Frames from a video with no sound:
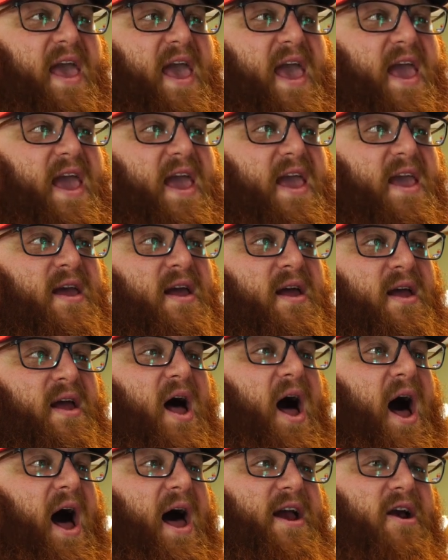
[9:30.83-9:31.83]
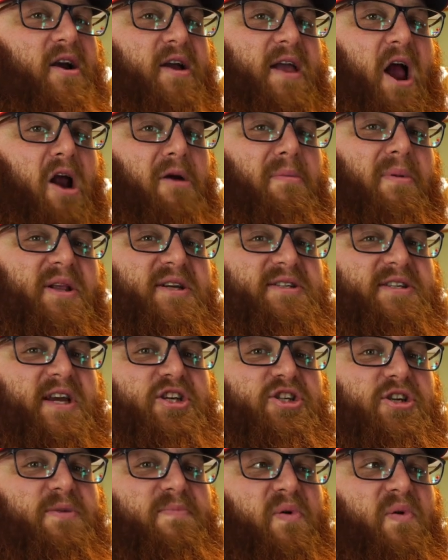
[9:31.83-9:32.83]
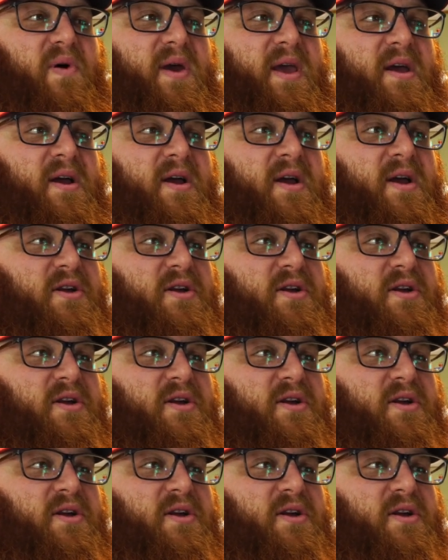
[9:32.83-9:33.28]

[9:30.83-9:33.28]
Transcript: a higher caramelization point,